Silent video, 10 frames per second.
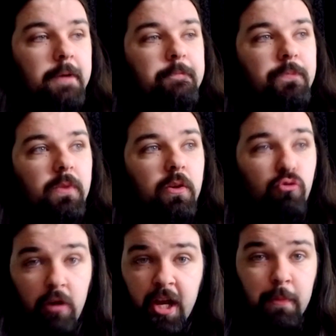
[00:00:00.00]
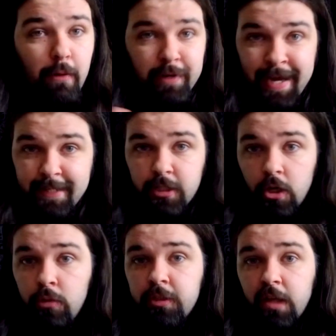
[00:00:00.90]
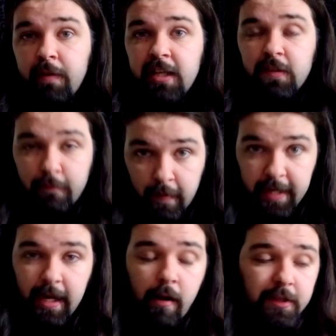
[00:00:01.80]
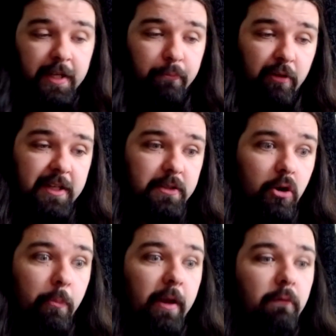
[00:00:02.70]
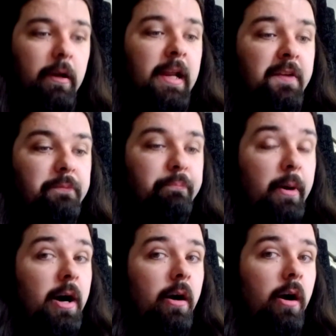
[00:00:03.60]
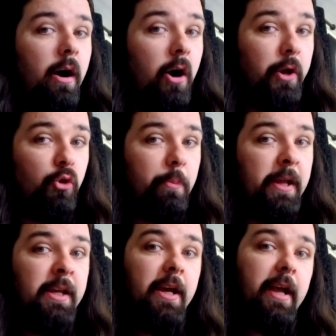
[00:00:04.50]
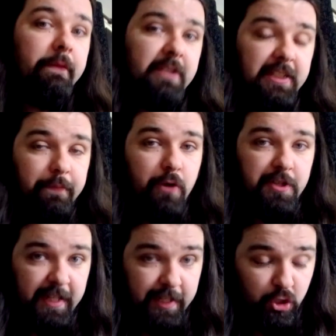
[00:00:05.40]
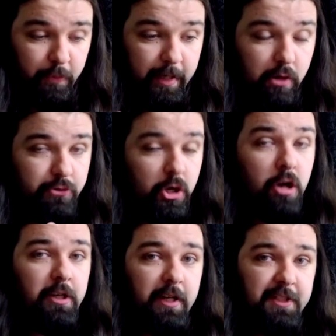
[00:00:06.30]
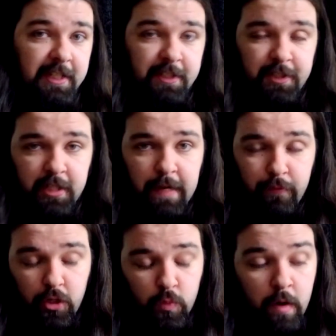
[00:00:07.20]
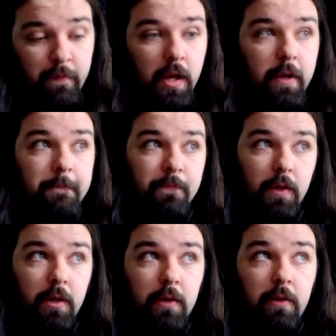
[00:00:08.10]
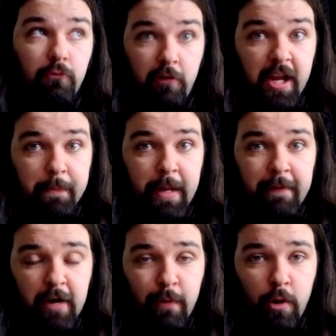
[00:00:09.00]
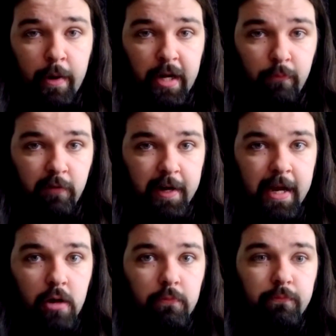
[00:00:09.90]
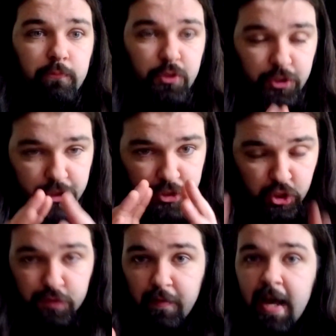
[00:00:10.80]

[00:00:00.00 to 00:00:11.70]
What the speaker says: Graham, I would hate to lose because I think he's a funny character. He brings the comic relief, but arguably, if season 13 is going to be a lot darker than seasons 11 and 12, Graham may very well end up written out just for that